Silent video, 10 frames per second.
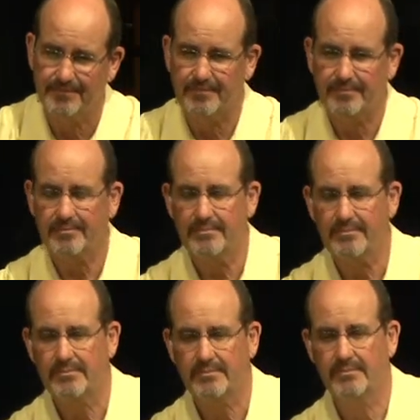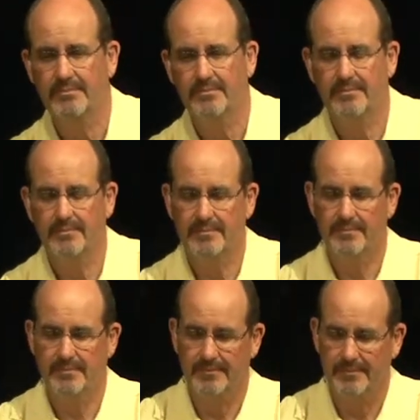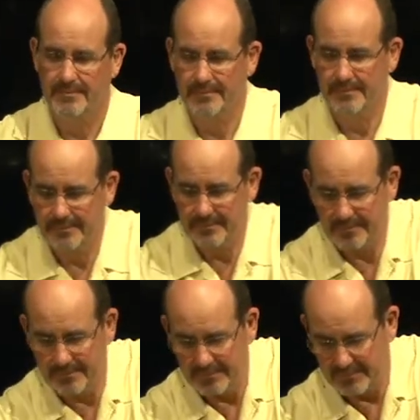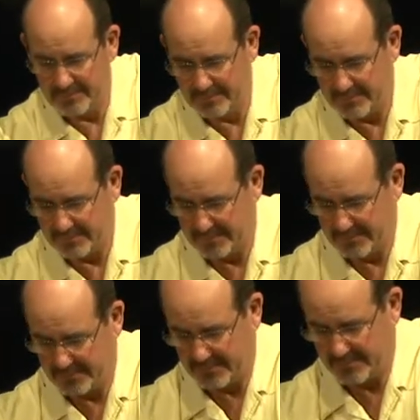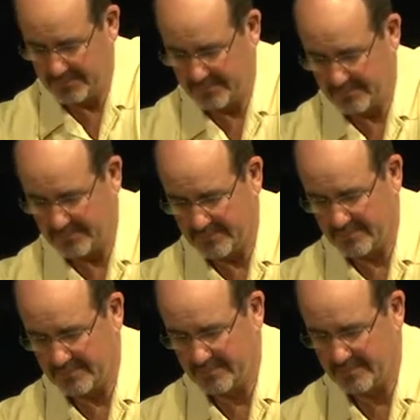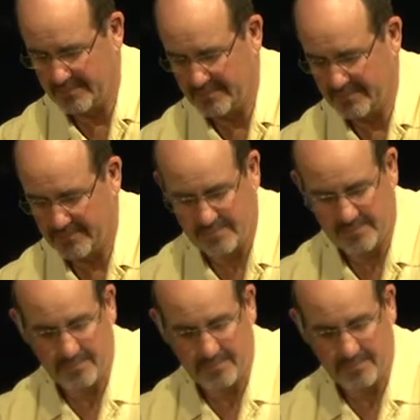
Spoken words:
[no speech]